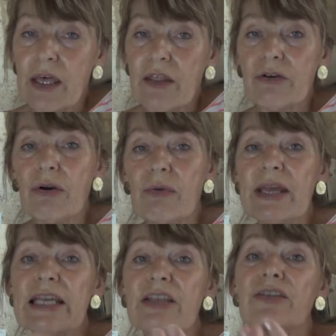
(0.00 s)
There are
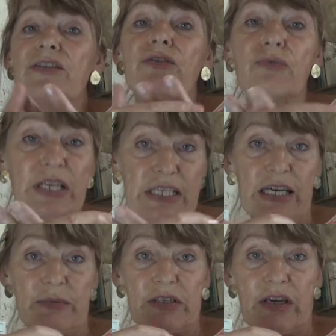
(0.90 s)
really three
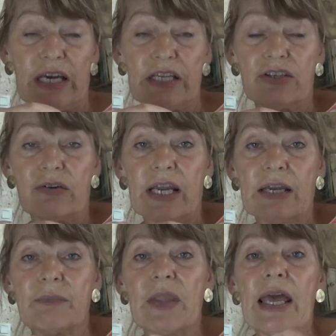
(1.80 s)
types of
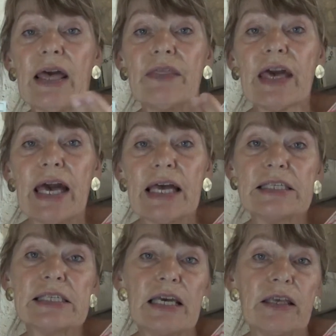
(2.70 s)
catering.
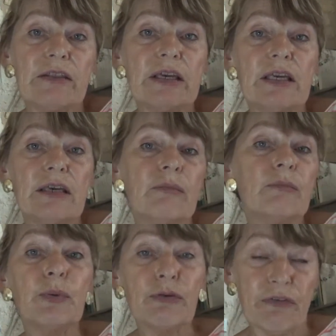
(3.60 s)
There's the
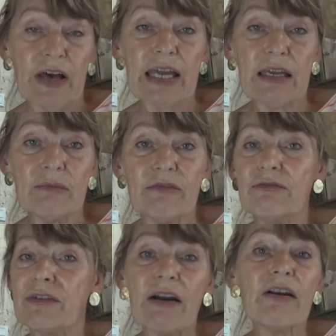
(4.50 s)
buffet,
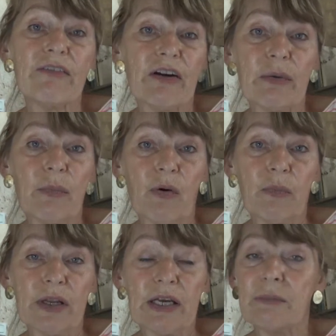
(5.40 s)
very, very
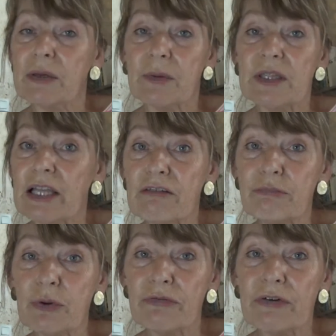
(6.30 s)
popular. People love
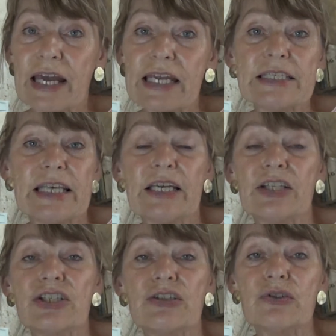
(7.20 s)
buffets. They can
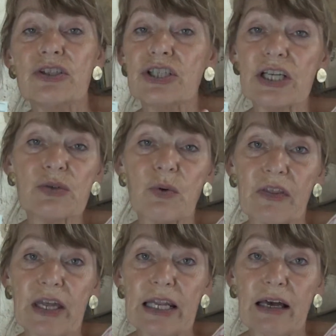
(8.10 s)
choose just what
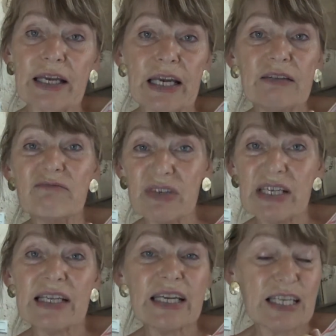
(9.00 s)
they like and
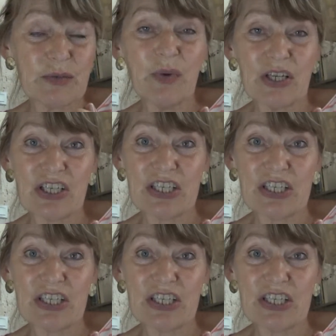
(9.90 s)
really as much as